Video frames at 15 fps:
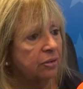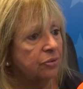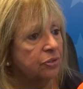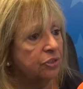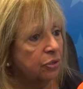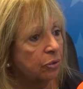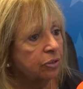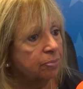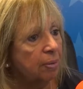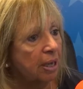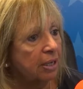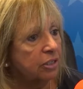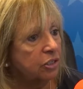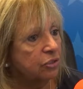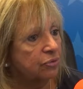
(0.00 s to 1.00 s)
sold
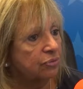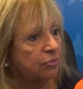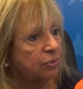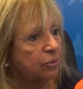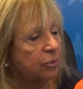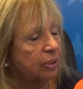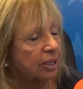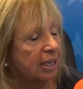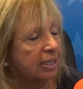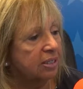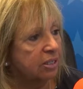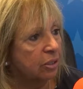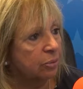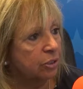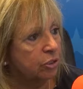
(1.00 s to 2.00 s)
bonds for
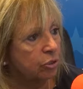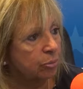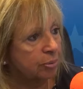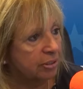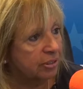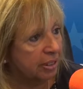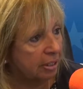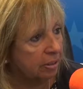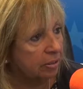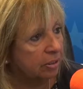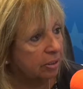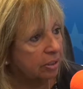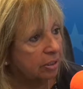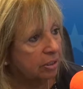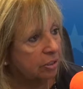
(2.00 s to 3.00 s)
as low as 2%,
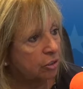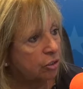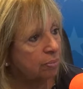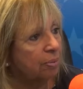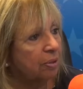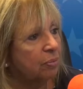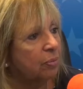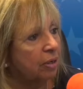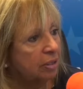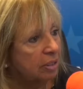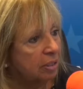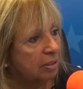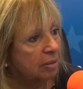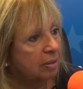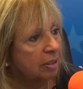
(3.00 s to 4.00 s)

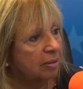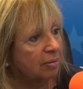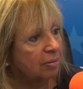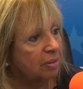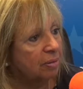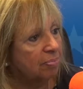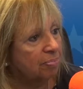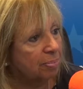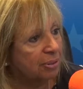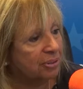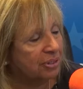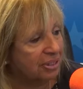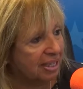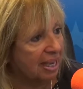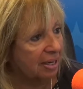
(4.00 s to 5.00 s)

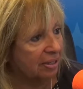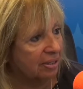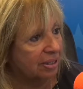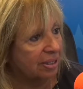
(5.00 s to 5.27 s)
2.1%.